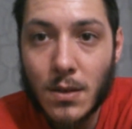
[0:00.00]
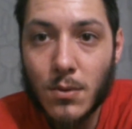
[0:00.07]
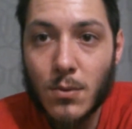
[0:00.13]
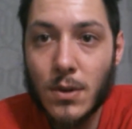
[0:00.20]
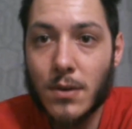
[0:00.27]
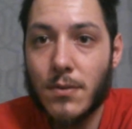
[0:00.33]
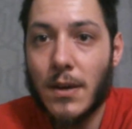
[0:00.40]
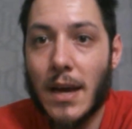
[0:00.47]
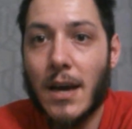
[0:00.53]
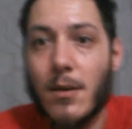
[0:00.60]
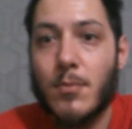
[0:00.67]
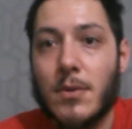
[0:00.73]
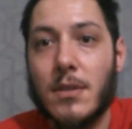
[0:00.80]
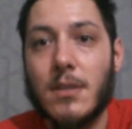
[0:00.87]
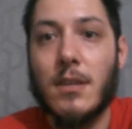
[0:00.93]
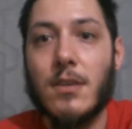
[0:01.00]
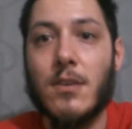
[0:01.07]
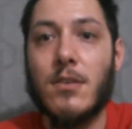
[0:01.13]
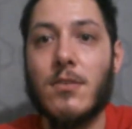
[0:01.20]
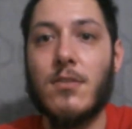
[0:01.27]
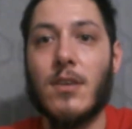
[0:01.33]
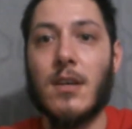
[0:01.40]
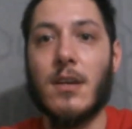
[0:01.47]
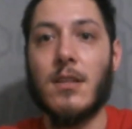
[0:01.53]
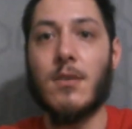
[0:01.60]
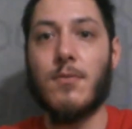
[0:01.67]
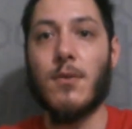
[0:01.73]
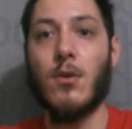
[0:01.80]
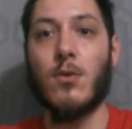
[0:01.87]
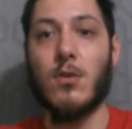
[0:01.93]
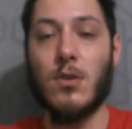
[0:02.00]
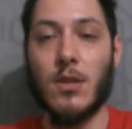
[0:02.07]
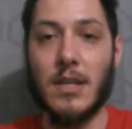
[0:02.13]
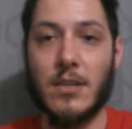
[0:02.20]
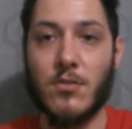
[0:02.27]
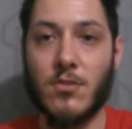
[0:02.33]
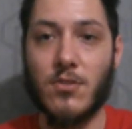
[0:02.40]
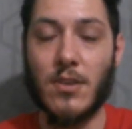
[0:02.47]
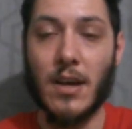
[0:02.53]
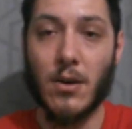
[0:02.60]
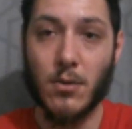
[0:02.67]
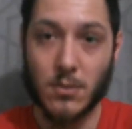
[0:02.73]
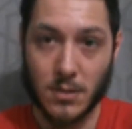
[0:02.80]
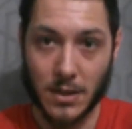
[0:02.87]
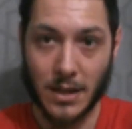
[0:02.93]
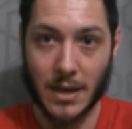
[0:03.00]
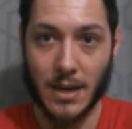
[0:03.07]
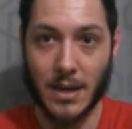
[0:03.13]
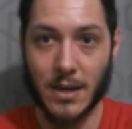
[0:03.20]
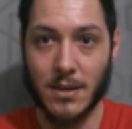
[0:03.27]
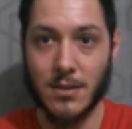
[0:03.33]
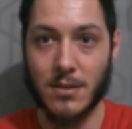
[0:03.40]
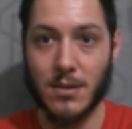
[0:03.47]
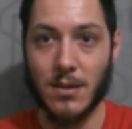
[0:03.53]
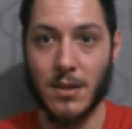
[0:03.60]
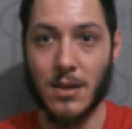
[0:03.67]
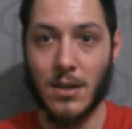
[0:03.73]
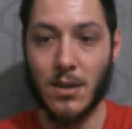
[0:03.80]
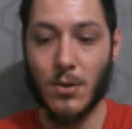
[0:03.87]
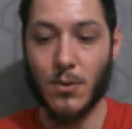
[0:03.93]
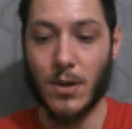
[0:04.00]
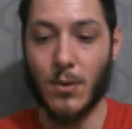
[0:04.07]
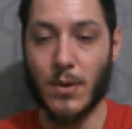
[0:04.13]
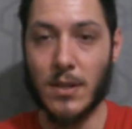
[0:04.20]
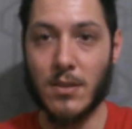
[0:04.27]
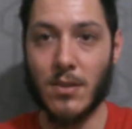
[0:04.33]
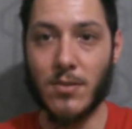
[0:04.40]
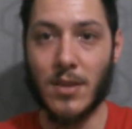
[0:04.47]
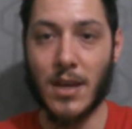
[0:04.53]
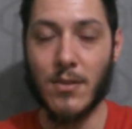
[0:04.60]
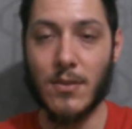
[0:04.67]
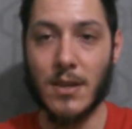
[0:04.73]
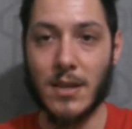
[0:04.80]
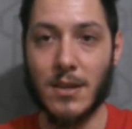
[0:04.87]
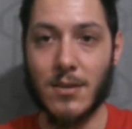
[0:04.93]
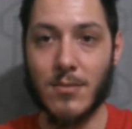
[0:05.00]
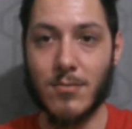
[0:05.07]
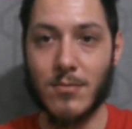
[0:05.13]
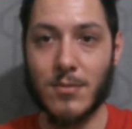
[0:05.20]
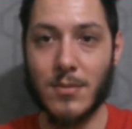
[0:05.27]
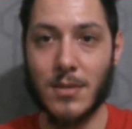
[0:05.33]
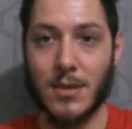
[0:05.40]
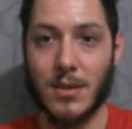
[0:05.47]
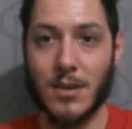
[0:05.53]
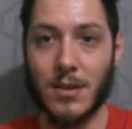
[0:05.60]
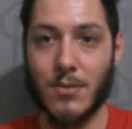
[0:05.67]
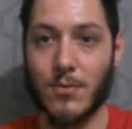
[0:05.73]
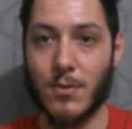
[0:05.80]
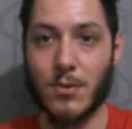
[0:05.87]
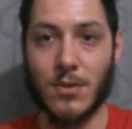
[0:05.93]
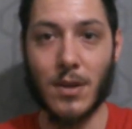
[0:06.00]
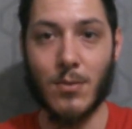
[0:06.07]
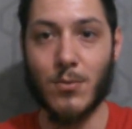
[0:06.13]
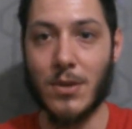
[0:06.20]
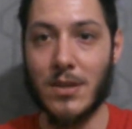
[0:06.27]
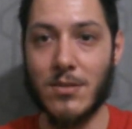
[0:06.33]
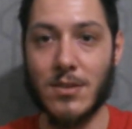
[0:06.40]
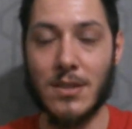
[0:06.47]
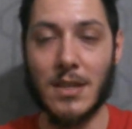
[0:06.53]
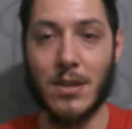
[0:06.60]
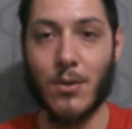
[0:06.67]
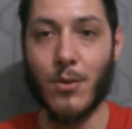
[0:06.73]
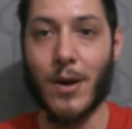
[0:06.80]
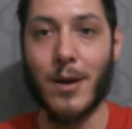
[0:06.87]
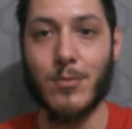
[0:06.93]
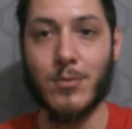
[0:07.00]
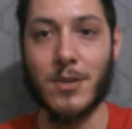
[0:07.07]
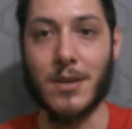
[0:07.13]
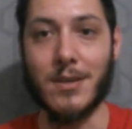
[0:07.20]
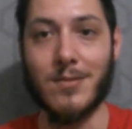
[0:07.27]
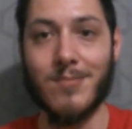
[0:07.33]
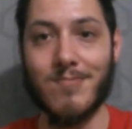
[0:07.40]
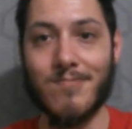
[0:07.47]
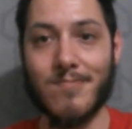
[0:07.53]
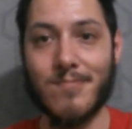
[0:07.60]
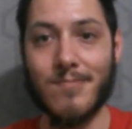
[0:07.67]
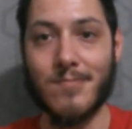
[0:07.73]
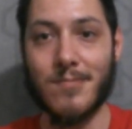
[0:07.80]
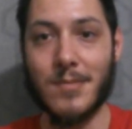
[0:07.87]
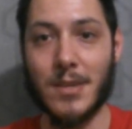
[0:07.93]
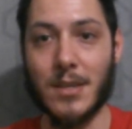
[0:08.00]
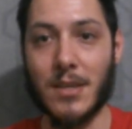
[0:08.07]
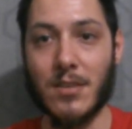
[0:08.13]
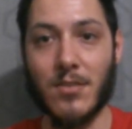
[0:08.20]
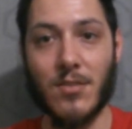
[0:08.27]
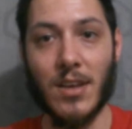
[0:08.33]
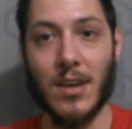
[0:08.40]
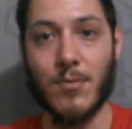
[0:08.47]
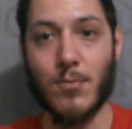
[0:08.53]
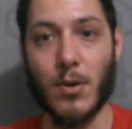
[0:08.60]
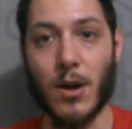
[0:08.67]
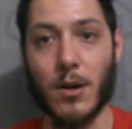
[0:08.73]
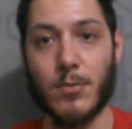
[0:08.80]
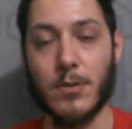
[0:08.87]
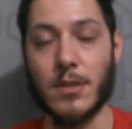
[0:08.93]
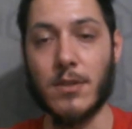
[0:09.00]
What have happened is the phone glitched out, and when I went to save it, for some reason it corrupted. It didn't save properly.